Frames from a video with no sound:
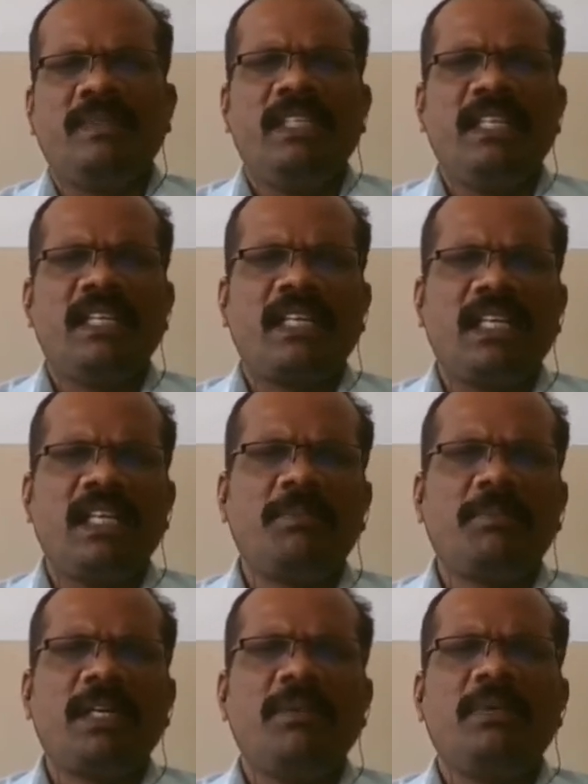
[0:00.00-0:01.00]
Here
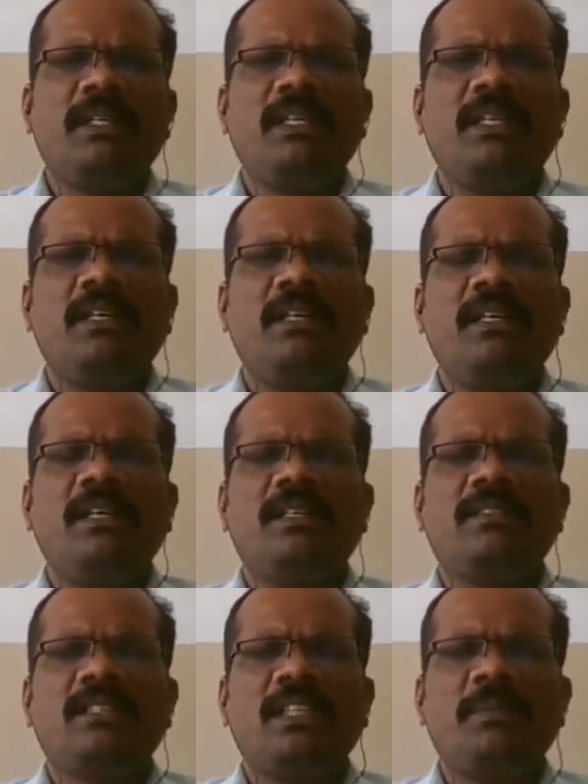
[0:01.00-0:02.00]
unemployment, it
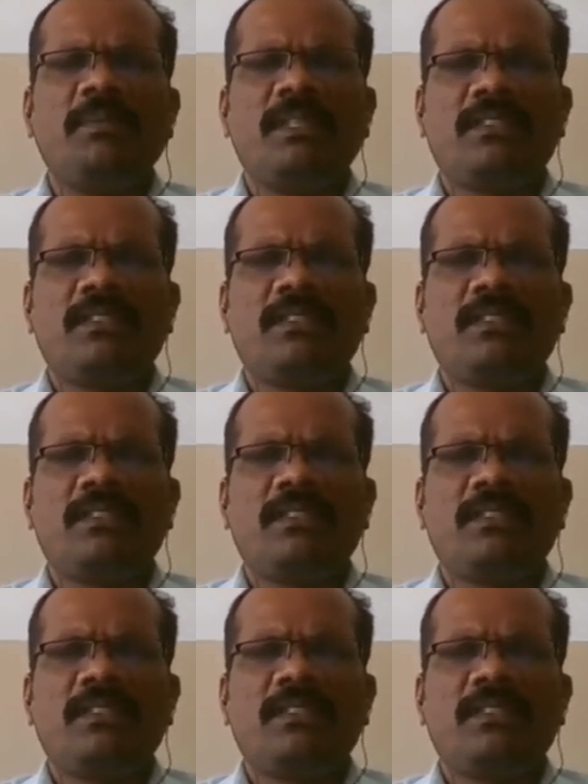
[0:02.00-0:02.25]
is nothing but